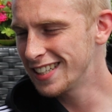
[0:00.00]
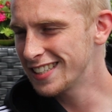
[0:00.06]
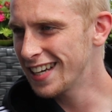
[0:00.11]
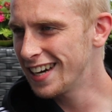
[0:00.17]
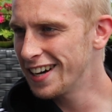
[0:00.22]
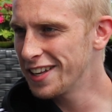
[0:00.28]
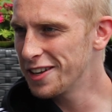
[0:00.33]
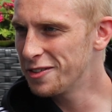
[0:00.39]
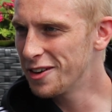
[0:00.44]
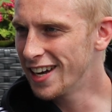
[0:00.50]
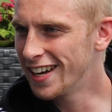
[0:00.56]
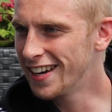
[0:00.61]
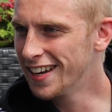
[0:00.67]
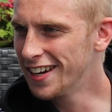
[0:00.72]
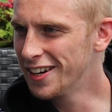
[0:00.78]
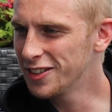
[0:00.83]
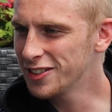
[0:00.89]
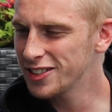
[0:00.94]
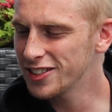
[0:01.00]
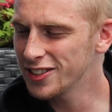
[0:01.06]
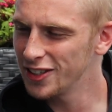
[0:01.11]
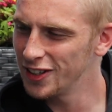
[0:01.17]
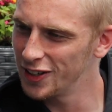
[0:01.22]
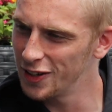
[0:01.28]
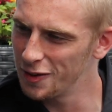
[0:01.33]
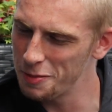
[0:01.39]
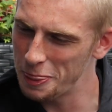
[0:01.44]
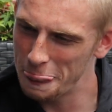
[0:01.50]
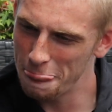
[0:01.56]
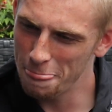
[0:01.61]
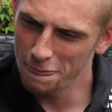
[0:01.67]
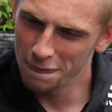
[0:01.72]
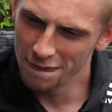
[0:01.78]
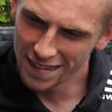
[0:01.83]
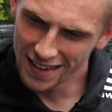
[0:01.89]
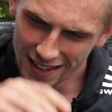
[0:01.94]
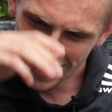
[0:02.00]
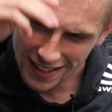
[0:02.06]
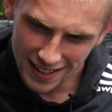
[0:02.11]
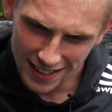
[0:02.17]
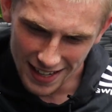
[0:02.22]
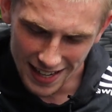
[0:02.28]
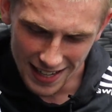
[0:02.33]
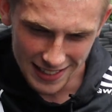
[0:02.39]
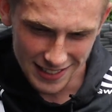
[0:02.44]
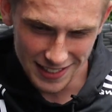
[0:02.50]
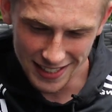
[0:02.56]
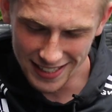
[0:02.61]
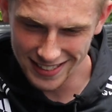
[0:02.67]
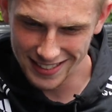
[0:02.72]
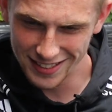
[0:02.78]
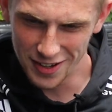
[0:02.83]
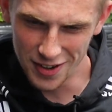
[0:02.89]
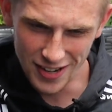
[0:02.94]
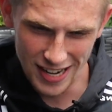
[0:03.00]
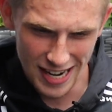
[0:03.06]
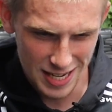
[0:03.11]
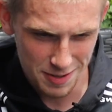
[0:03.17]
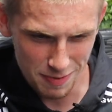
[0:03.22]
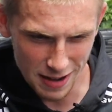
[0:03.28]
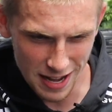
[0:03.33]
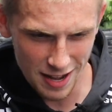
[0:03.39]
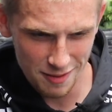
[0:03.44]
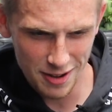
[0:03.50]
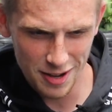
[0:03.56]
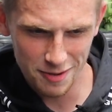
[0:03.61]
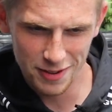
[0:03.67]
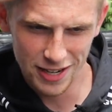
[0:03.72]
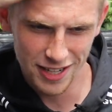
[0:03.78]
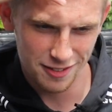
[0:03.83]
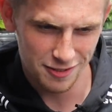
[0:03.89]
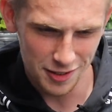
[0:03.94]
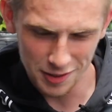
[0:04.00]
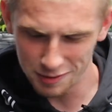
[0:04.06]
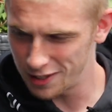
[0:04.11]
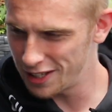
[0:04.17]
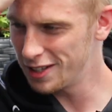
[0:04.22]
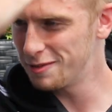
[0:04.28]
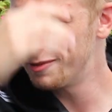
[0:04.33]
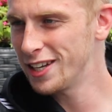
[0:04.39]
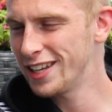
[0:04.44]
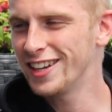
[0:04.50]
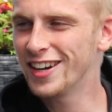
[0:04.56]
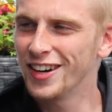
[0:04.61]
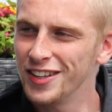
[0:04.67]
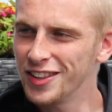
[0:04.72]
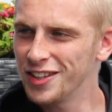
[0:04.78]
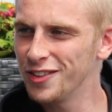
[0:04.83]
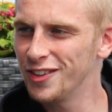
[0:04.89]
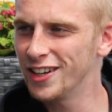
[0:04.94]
it's out of the way now. So yeah, it's, it's not a nice part about being a footballer, but you got to